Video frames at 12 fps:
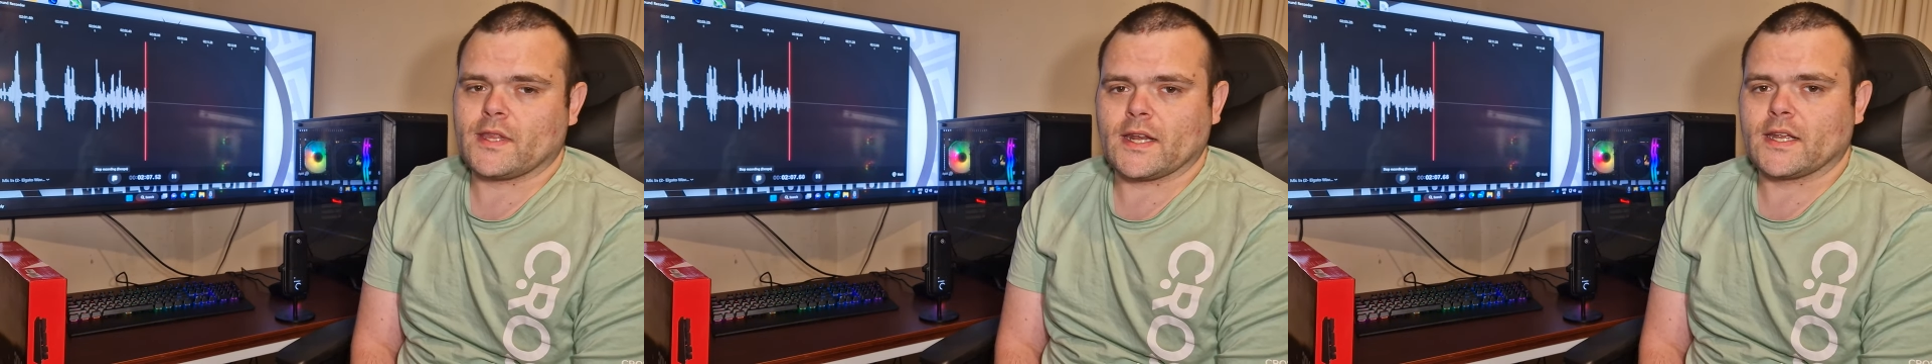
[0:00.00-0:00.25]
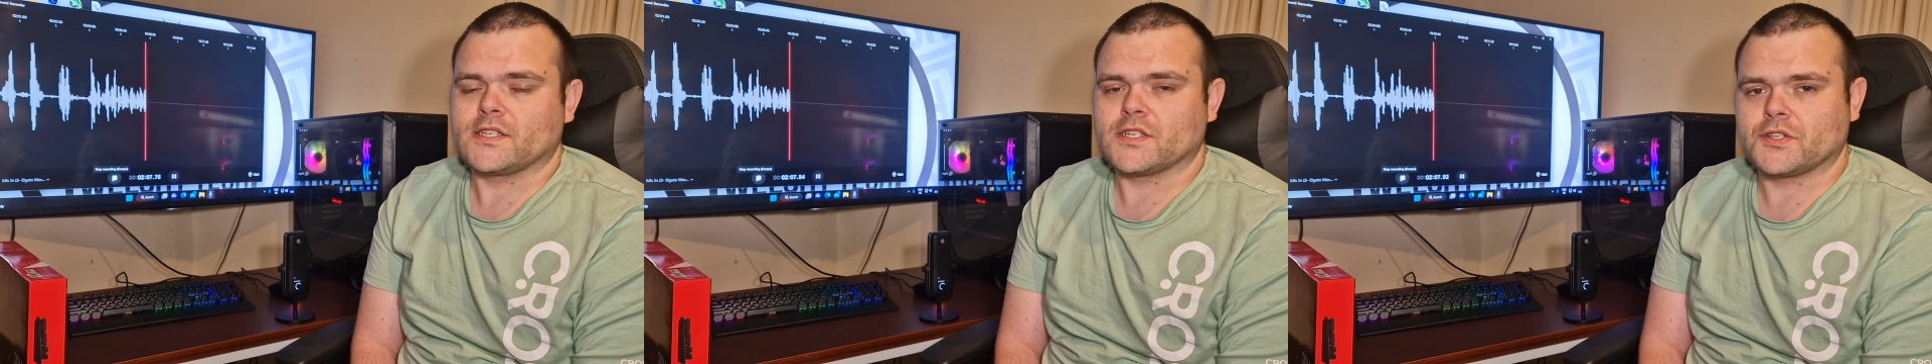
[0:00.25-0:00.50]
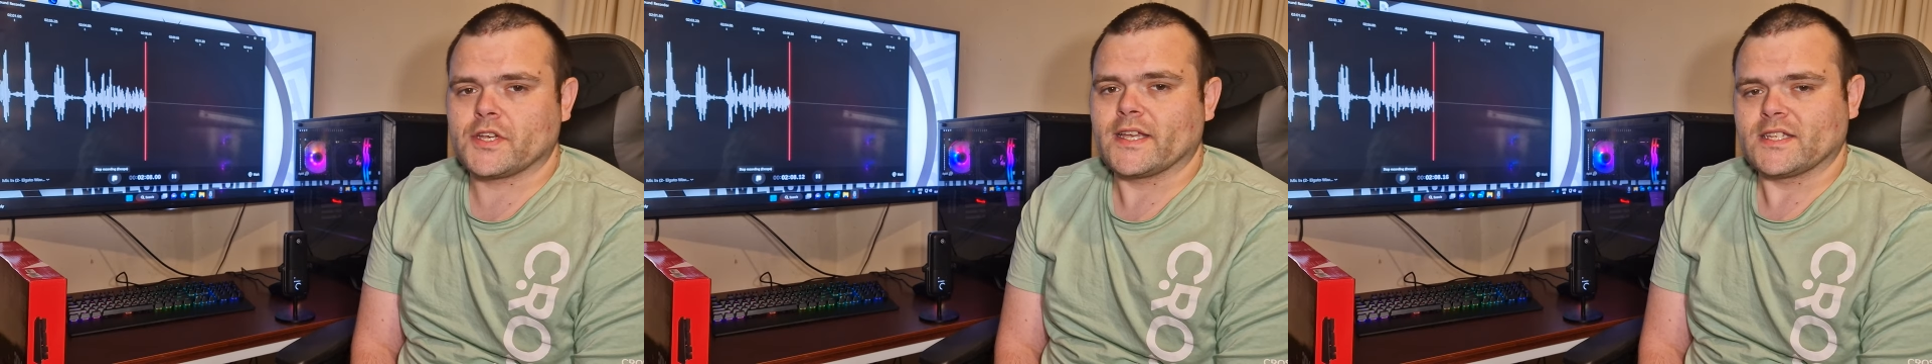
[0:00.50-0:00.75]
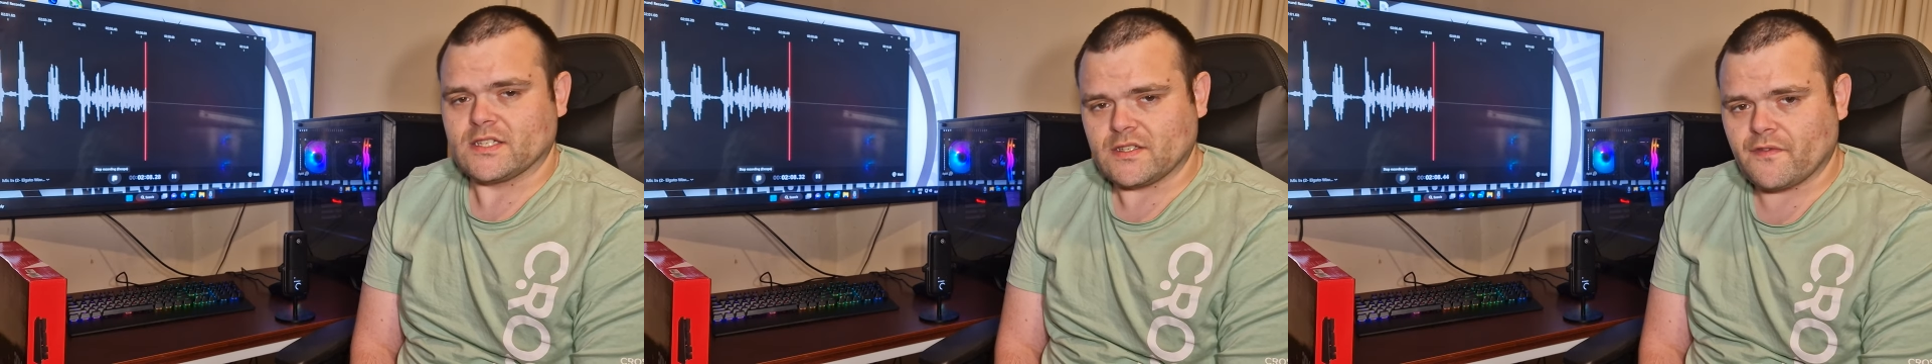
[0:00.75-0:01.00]
then I
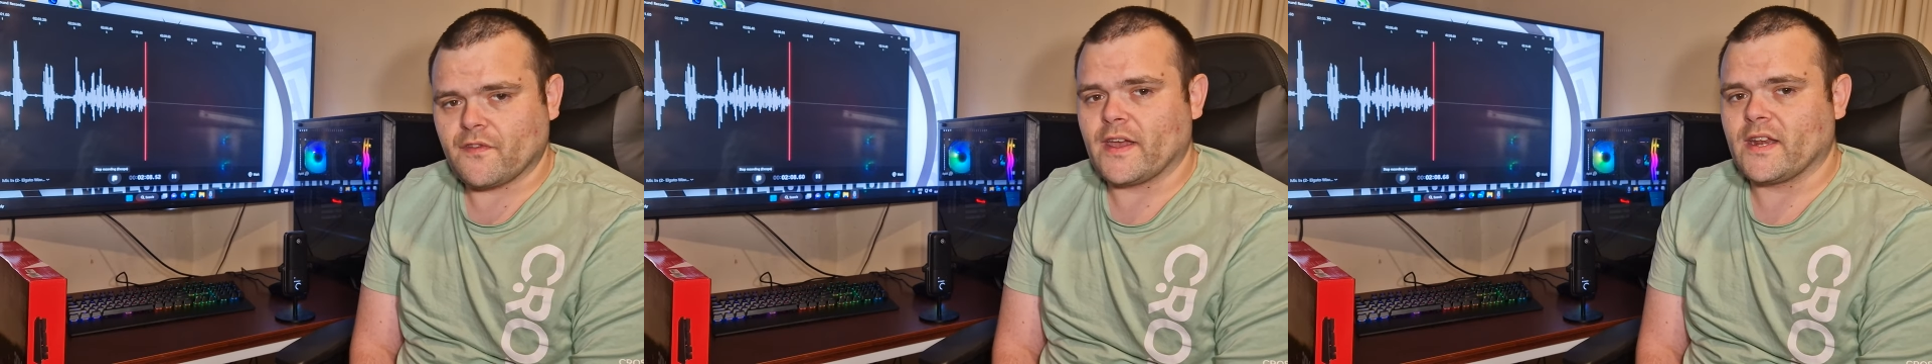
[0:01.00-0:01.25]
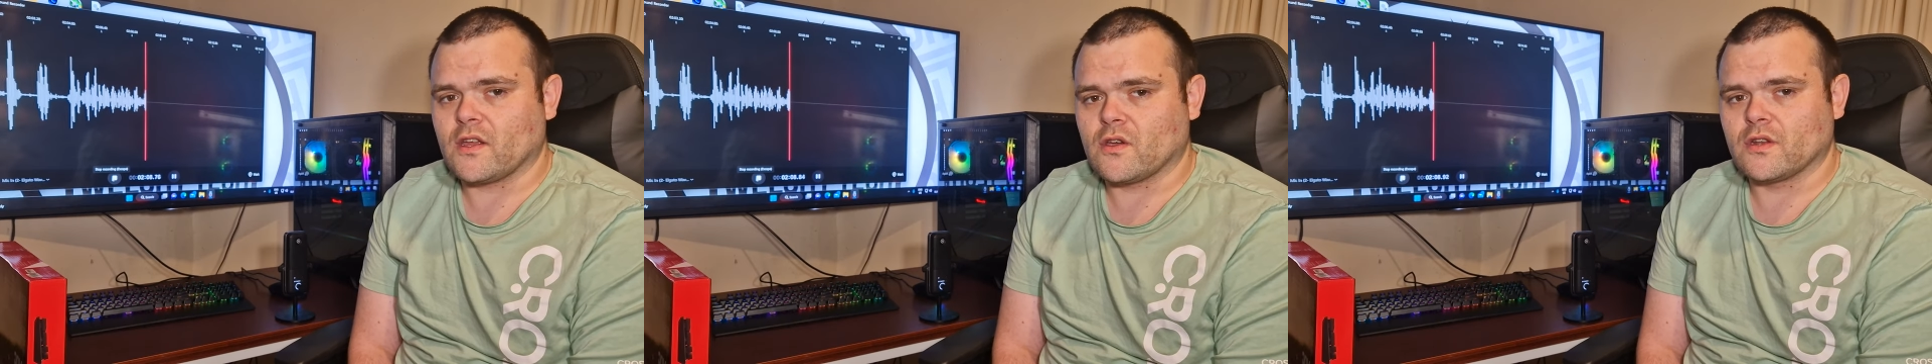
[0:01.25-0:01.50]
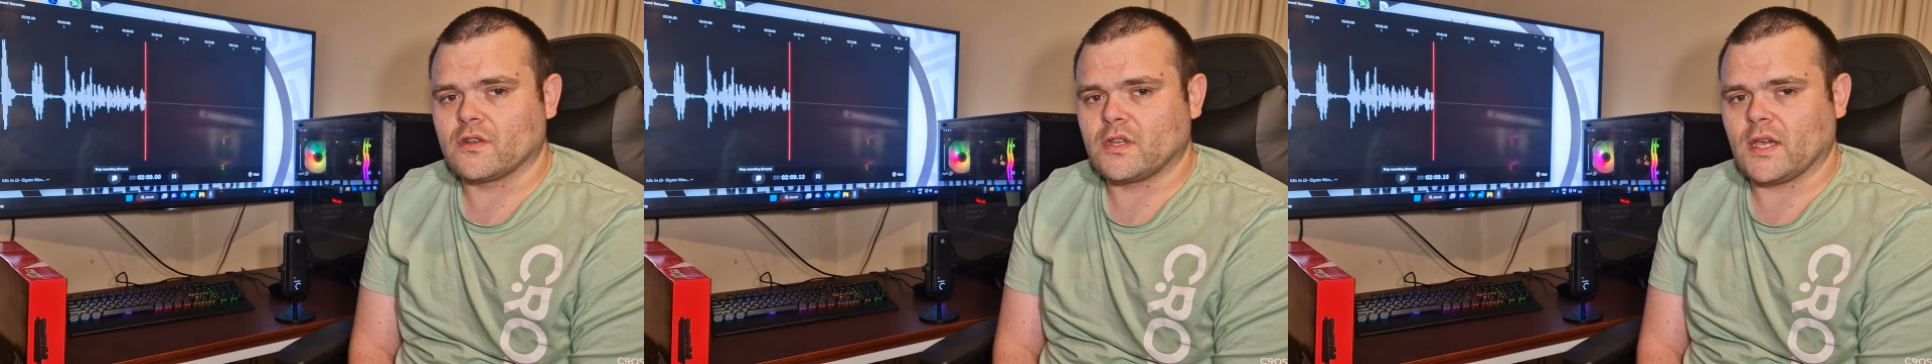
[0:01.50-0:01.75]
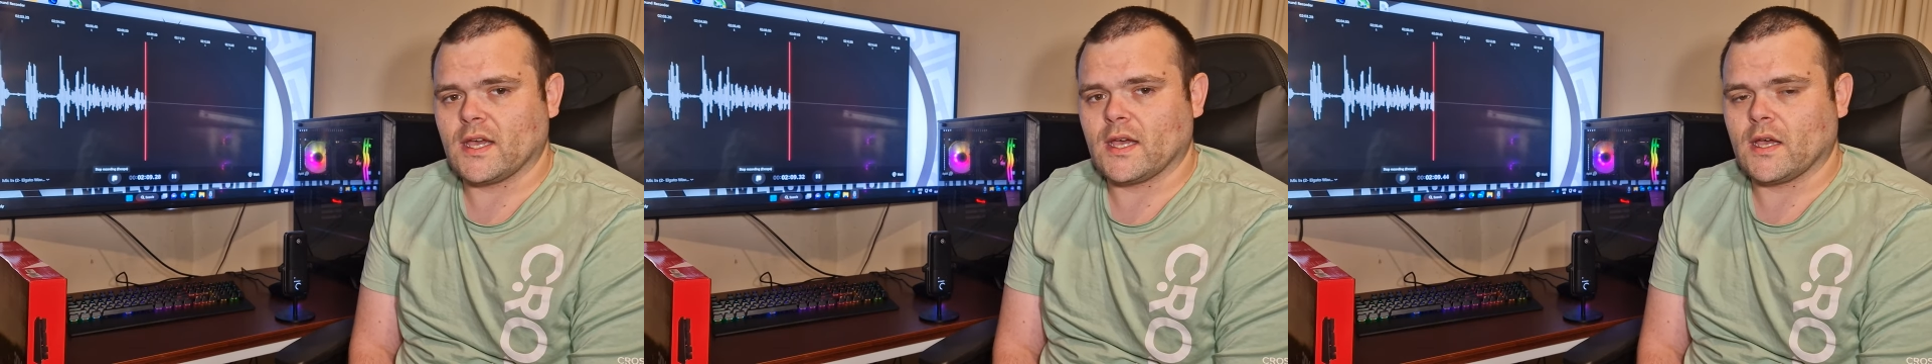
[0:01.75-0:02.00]
suggest it's a very good
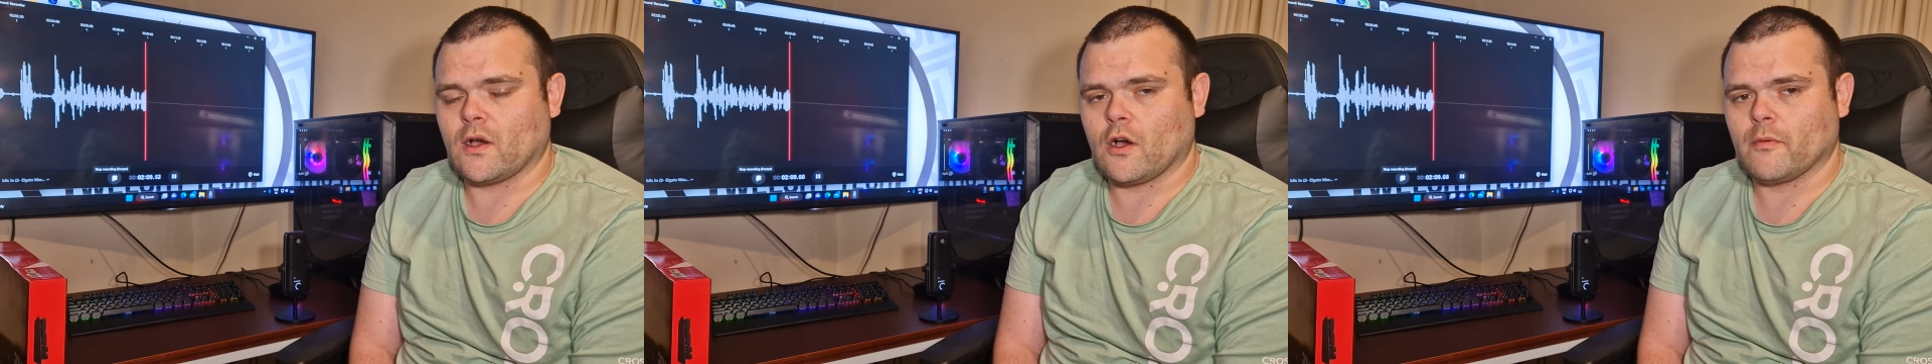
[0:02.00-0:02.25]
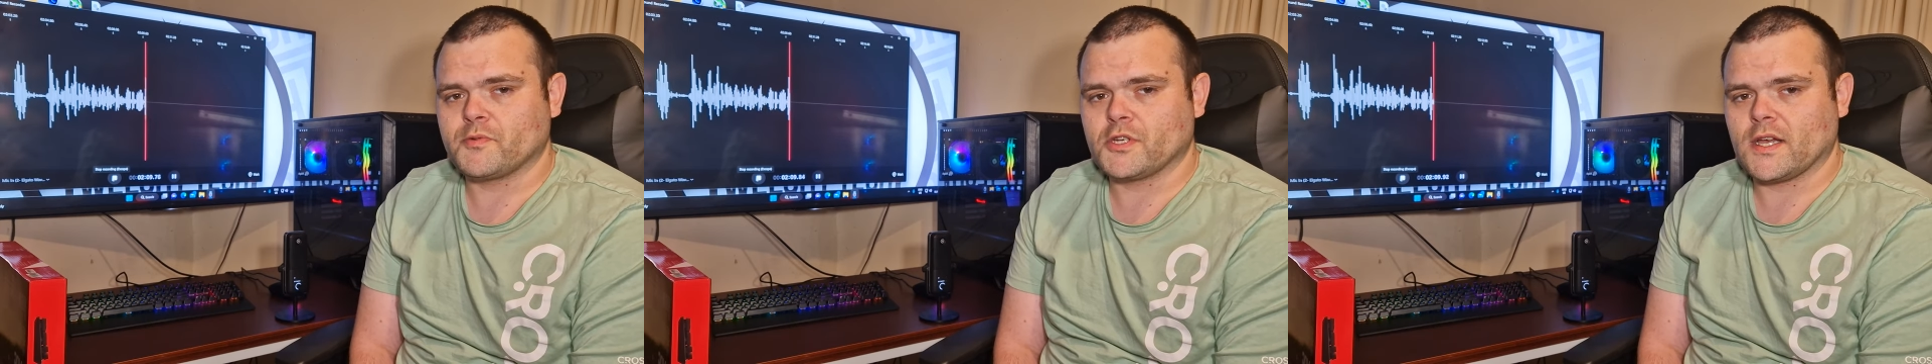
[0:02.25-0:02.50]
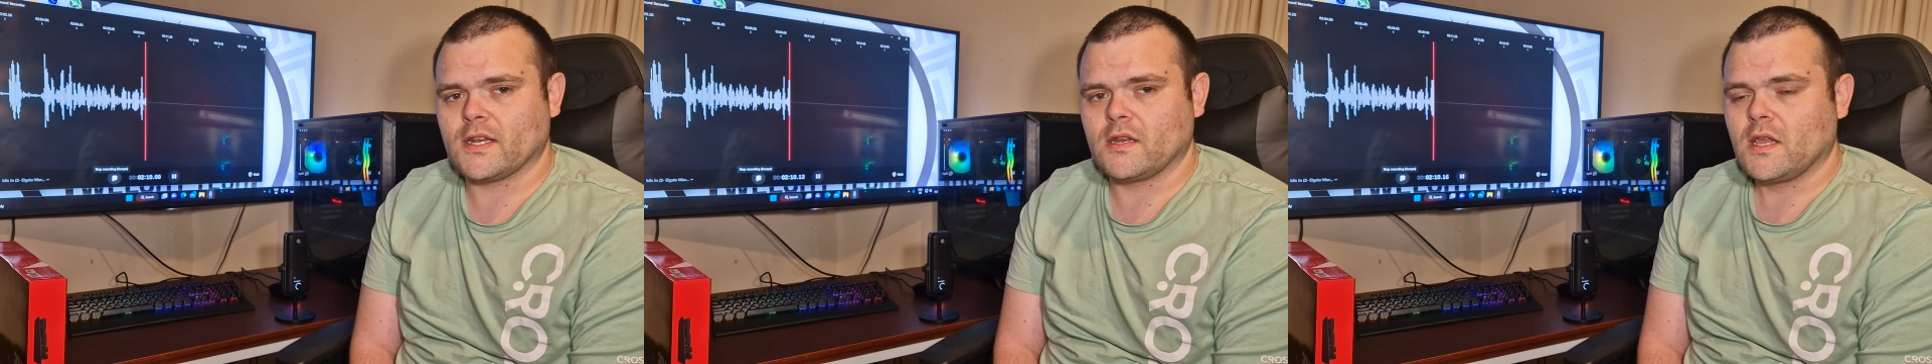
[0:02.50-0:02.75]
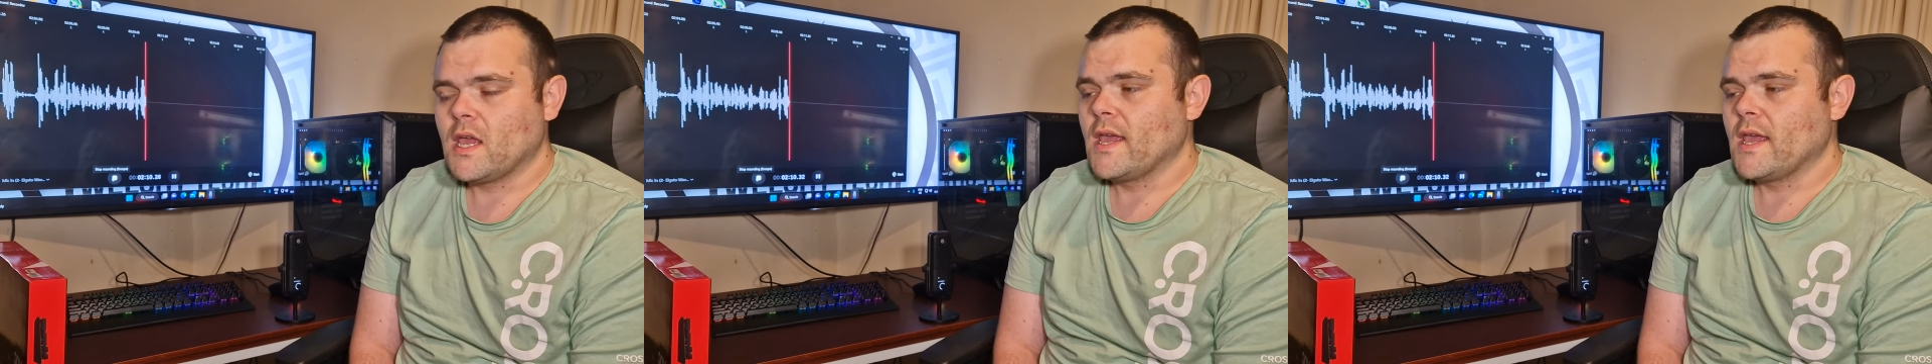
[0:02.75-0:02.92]
uh, option.